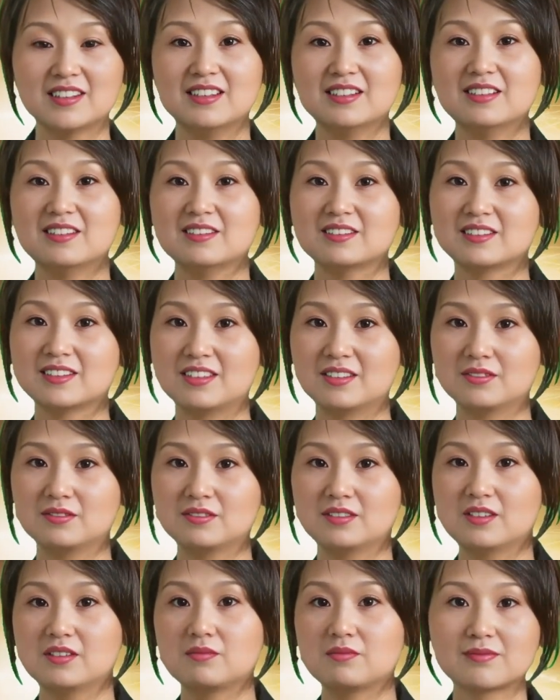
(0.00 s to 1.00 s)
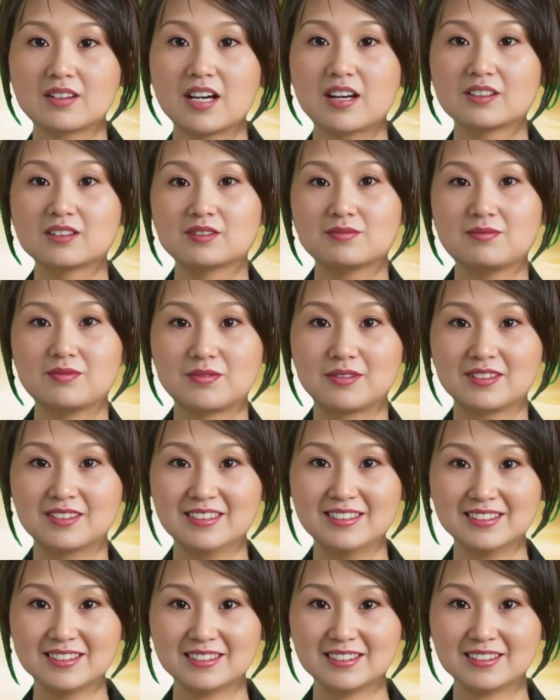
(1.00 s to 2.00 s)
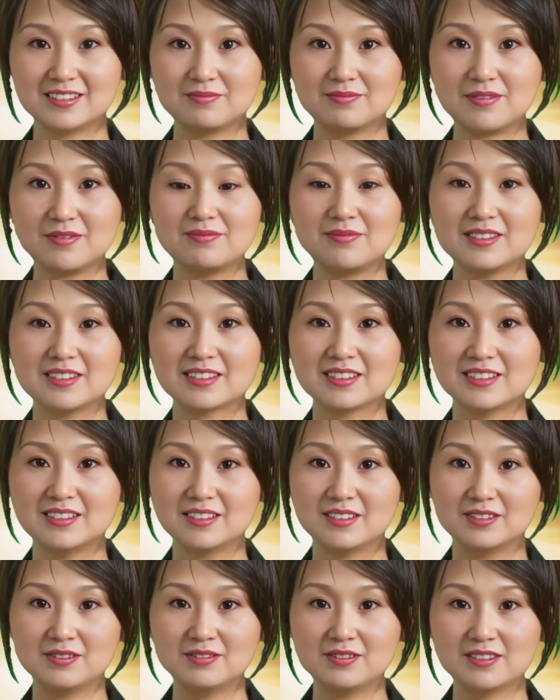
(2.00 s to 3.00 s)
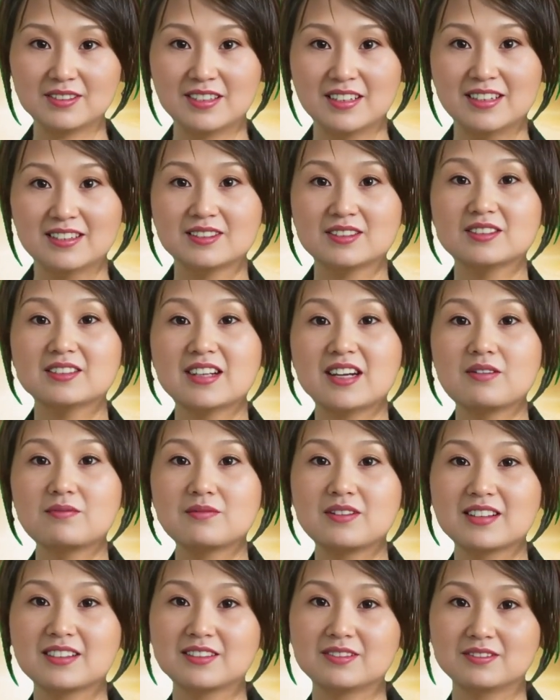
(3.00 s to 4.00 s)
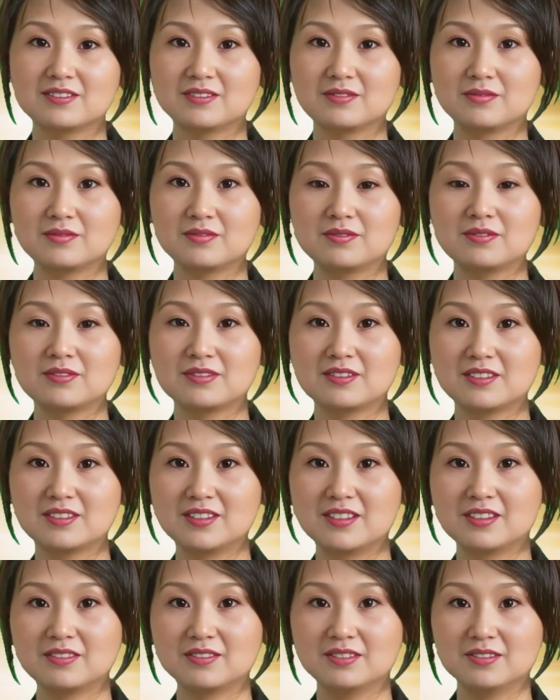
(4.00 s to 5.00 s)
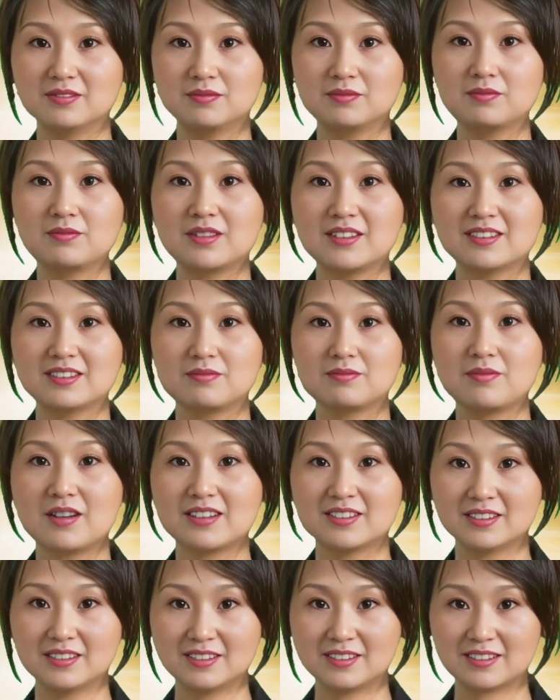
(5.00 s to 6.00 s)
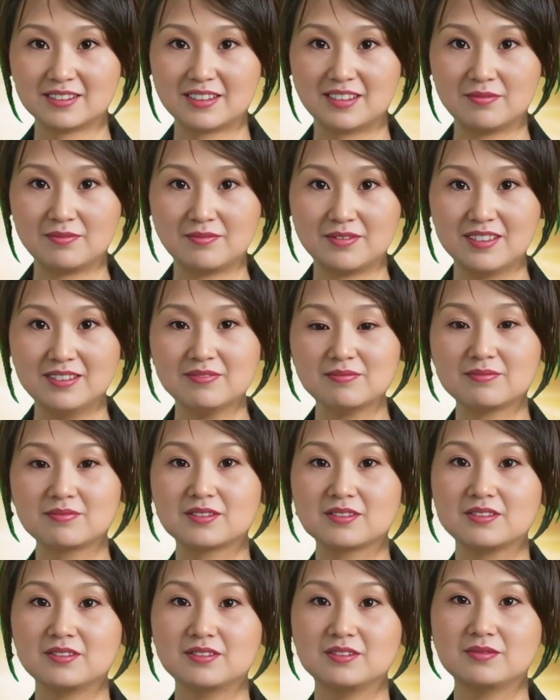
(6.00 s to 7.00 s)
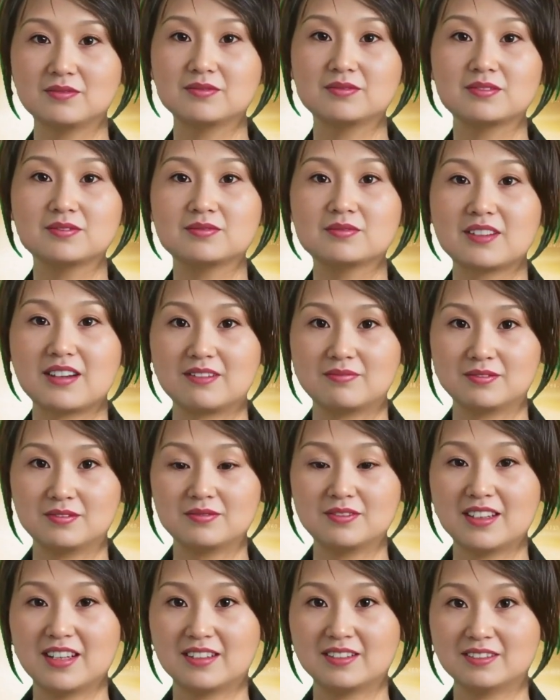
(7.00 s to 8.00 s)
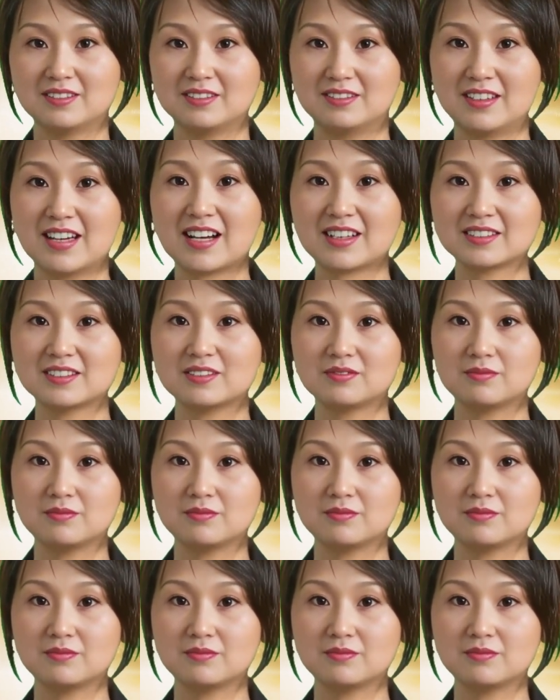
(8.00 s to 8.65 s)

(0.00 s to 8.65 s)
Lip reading: According to statistics from advocacy organizations, about 1.1 million undocumented immigrants are married to American citizens.